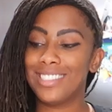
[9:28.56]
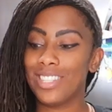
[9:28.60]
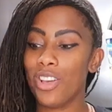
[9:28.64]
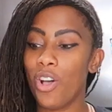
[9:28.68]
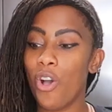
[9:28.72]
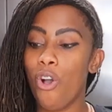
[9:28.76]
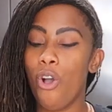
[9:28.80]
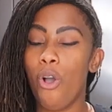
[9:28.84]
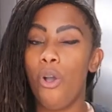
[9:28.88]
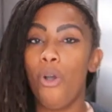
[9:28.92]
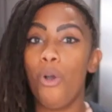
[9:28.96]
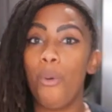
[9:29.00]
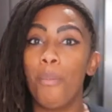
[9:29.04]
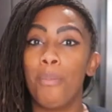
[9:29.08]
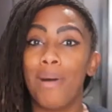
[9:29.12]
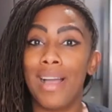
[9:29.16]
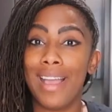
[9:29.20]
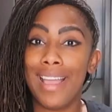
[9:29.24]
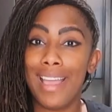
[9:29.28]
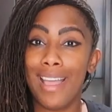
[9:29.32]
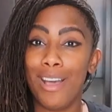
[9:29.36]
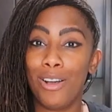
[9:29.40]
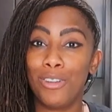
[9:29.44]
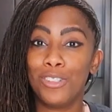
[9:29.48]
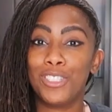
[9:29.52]
so
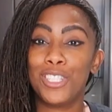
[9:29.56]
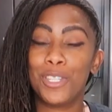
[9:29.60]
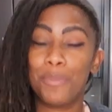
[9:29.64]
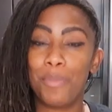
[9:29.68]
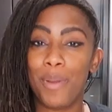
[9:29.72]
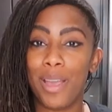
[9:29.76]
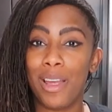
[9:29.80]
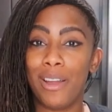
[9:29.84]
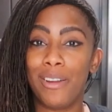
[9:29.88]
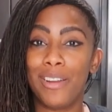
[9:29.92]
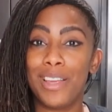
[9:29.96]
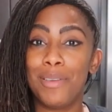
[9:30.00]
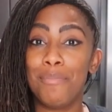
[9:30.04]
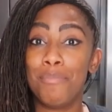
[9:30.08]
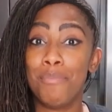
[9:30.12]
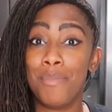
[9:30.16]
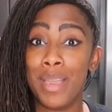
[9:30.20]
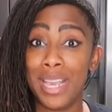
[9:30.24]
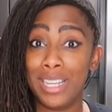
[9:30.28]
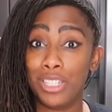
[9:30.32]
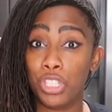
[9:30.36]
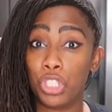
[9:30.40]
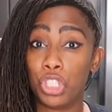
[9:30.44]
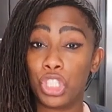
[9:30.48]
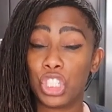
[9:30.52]
my elderberry
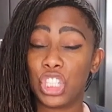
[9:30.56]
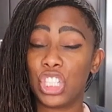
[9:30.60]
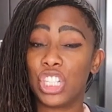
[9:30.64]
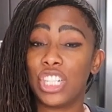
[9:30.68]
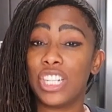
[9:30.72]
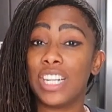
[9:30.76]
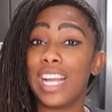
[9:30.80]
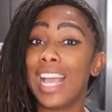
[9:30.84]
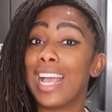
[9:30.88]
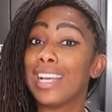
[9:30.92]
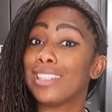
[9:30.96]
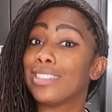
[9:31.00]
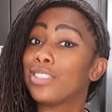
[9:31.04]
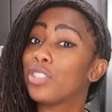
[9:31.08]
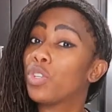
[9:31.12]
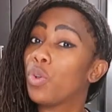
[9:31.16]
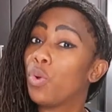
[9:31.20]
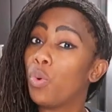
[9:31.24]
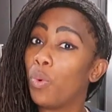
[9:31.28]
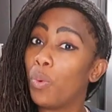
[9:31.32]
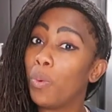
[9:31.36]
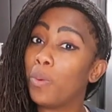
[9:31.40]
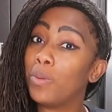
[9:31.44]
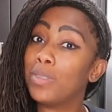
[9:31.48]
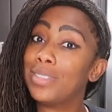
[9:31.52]
mixture has
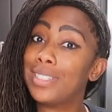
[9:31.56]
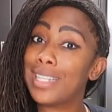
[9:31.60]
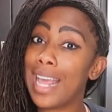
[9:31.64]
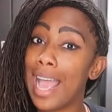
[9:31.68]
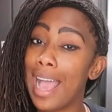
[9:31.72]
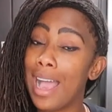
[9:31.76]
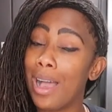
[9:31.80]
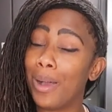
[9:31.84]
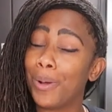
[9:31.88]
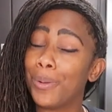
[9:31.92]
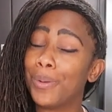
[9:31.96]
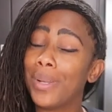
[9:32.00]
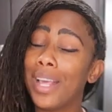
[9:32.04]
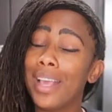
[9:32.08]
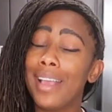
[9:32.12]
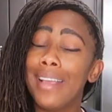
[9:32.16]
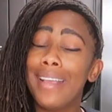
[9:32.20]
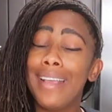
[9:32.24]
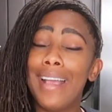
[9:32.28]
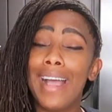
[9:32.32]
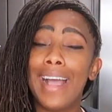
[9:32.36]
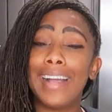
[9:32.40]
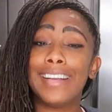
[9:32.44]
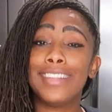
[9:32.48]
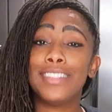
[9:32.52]
cooled down.
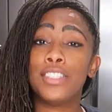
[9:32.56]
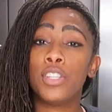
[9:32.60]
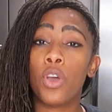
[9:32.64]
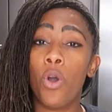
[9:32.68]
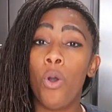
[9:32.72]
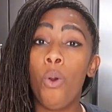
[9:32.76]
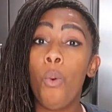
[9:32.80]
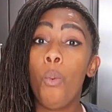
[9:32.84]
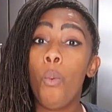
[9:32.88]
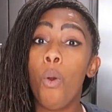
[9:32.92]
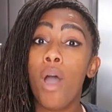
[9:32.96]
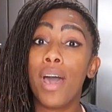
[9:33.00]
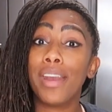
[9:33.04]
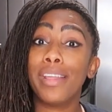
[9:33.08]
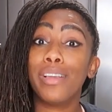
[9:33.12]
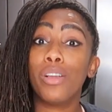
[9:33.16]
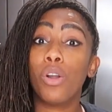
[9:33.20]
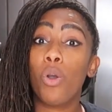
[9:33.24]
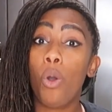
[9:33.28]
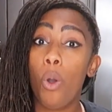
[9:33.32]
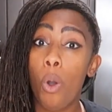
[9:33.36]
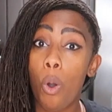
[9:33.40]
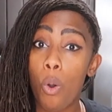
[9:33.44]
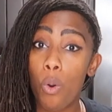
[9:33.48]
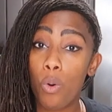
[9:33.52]
I don't want it
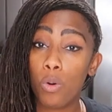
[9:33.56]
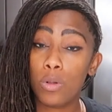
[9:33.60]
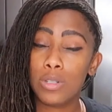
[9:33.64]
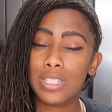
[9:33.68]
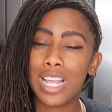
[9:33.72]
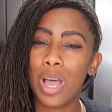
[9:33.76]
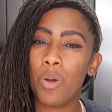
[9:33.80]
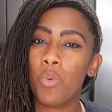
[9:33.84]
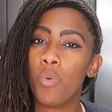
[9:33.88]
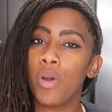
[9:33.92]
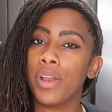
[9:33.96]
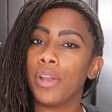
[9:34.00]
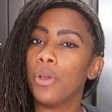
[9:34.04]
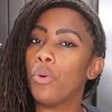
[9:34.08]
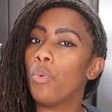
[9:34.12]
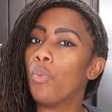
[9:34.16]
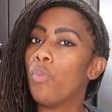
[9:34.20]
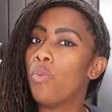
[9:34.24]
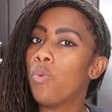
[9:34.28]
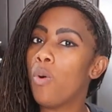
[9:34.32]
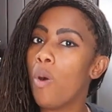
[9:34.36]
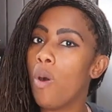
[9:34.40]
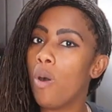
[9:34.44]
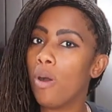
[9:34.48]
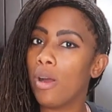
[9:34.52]
cold, I want it
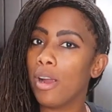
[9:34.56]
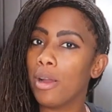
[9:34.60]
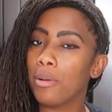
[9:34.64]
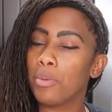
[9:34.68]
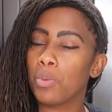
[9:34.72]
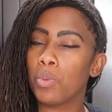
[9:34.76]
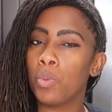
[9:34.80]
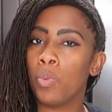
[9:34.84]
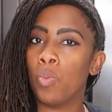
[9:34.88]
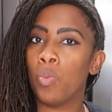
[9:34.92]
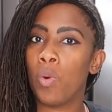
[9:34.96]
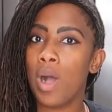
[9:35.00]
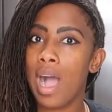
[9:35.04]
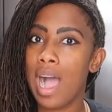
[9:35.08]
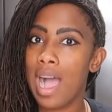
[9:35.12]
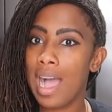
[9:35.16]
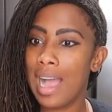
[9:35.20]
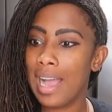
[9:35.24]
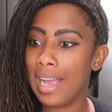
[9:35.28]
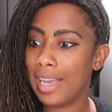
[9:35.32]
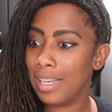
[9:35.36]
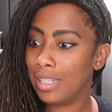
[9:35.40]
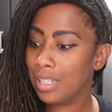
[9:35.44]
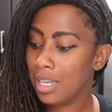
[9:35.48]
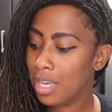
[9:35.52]
warm.
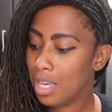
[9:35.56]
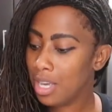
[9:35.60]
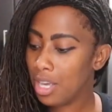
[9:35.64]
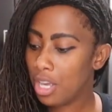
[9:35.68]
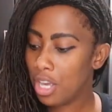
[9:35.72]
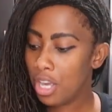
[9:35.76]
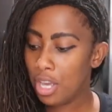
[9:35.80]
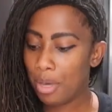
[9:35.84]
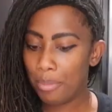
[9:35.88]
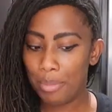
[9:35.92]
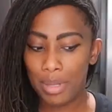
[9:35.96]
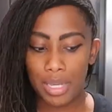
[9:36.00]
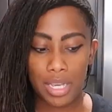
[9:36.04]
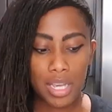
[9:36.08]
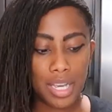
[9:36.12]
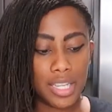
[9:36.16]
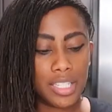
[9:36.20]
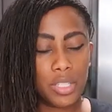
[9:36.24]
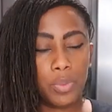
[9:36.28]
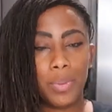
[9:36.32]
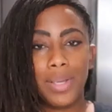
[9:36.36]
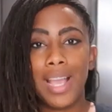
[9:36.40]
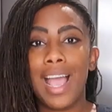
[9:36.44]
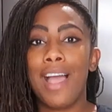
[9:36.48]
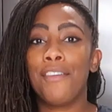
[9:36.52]
Why?
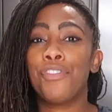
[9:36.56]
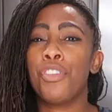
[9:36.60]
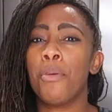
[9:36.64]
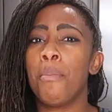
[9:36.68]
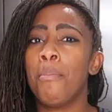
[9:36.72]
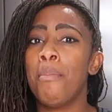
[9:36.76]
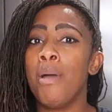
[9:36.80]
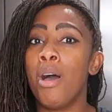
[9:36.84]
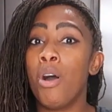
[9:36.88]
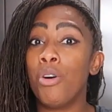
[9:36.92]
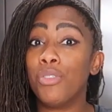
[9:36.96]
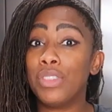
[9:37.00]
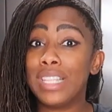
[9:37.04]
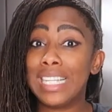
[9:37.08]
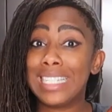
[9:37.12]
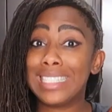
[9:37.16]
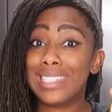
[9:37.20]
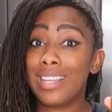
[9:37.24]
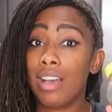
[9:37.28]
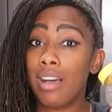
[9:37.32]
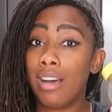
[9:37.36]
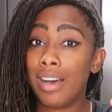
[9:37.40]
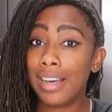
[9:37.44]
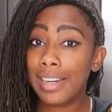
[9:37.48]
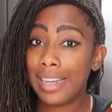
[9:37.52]
Because we have to melt this
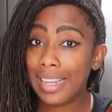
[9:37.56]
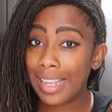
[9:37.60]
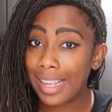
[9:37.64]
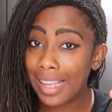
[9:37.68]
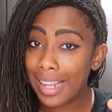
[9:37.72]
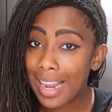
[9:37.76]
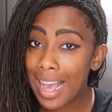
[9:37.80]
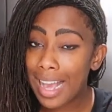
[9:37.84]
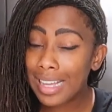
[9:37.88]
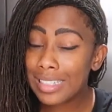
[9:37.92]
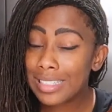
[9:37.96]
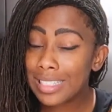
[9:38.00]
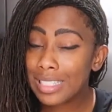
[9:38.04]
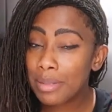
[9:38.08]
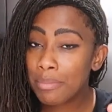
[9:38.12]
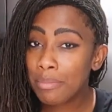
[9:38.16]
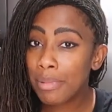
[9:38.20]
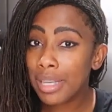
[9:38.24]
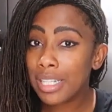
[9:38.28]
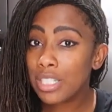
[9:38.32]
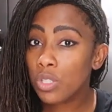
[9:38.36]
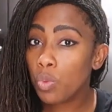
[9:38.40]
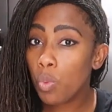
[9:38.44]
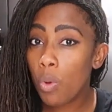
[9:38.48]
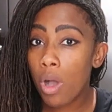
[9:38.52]
honey. It has to
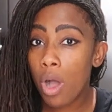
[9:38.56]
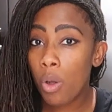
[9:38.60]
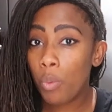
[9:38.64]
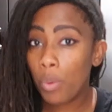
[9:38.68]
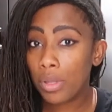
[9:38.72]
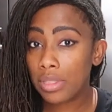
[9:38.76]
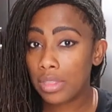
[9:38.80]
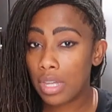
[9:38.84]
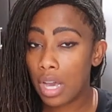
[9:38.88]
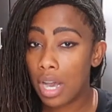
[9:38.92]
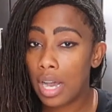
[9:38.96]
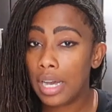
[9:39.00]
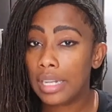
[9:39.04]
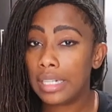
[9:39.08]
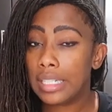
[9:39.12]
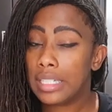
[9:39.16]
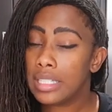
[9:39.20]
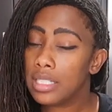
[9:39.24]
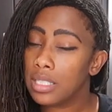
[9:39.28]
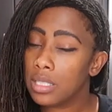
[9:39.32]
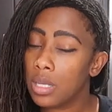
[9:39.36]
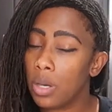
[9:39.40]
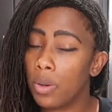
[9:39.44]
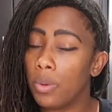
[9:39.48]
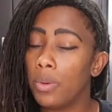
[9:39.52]
mix well with the honey,
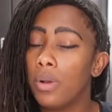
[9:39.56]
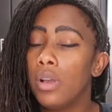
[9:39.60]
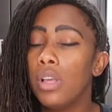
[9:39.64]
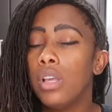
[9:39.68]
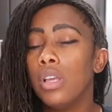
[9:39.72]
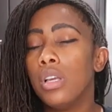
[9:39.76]
so